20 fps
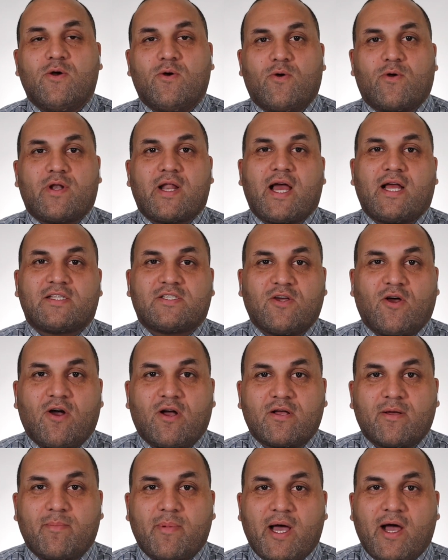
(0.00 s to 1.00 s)
or not
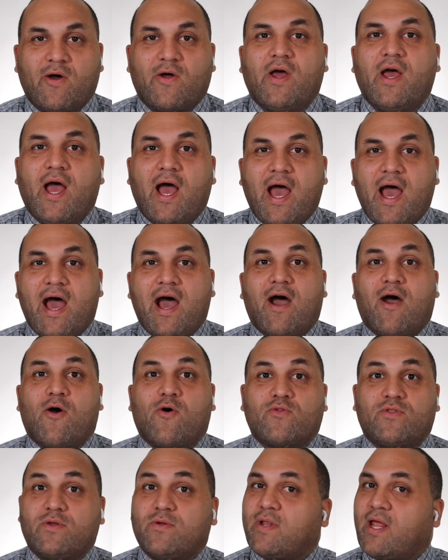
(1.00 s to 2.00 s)
talk about
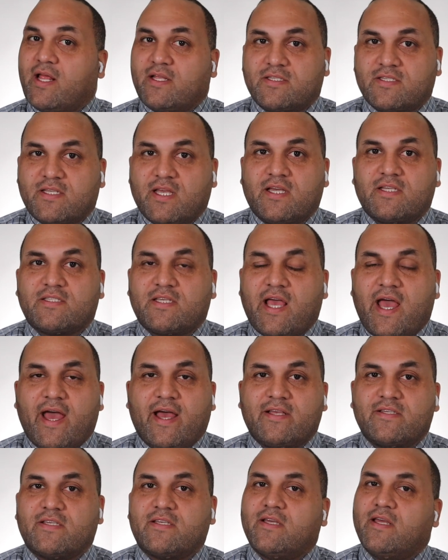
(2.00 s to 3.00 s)
how the United States
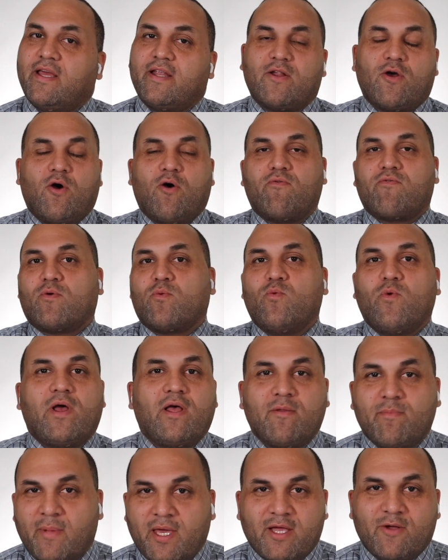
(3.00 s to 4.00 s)
has an
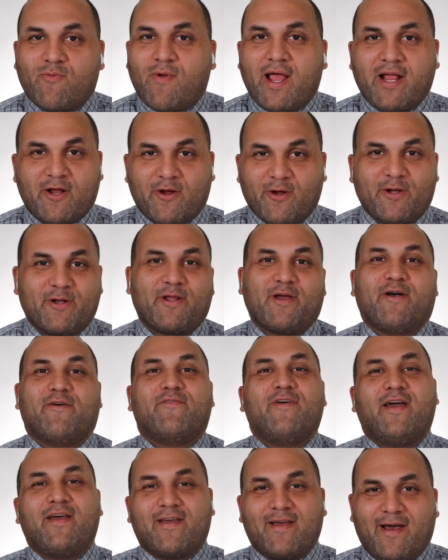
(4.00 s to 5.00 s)
overwhelming record
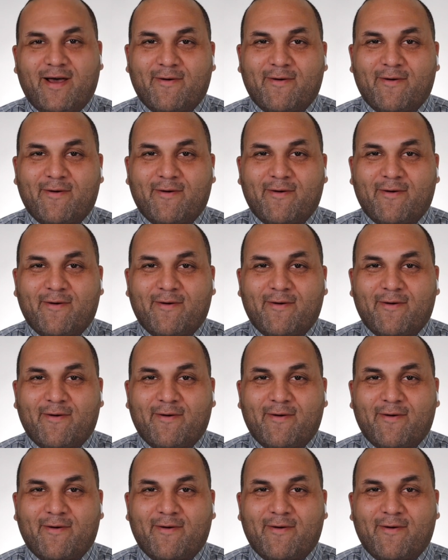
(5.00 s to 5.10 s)
of,